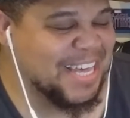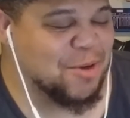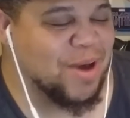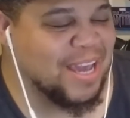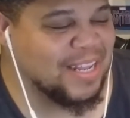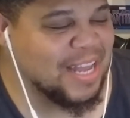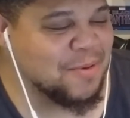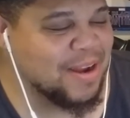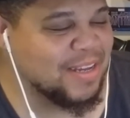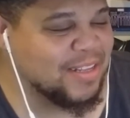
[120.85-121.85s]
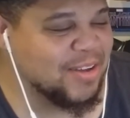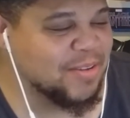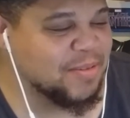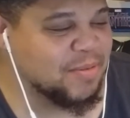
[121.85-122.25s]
Why he look like running back?